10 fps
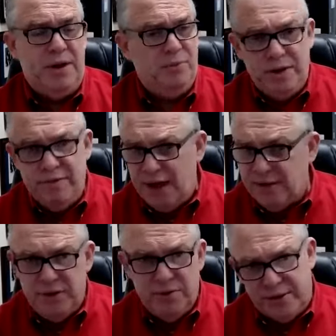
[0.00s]
we've had a
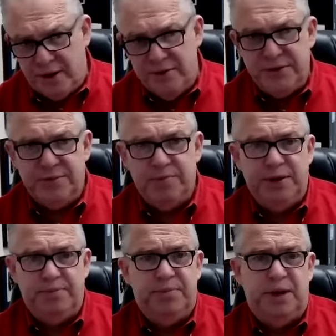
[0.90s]
few of those,
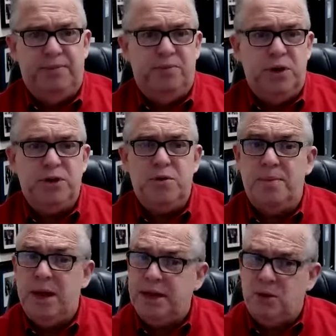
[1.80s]
but we try to
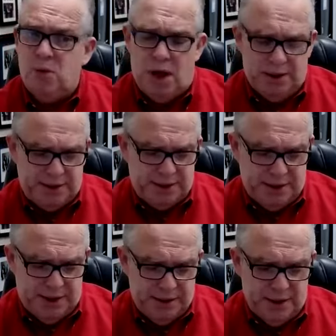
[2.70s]
make it quality.
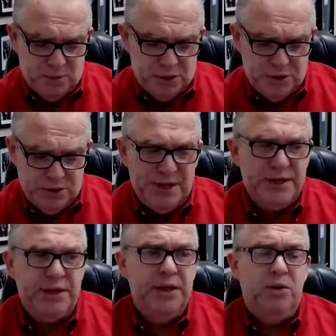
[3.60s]
And number two
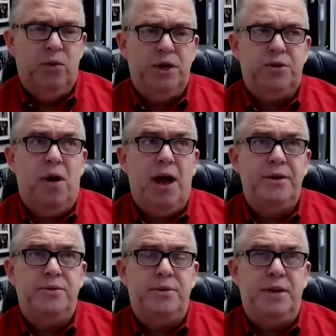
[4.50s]
is we try
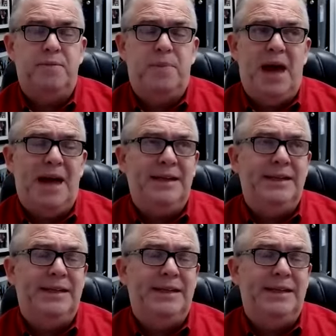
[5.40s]
to give back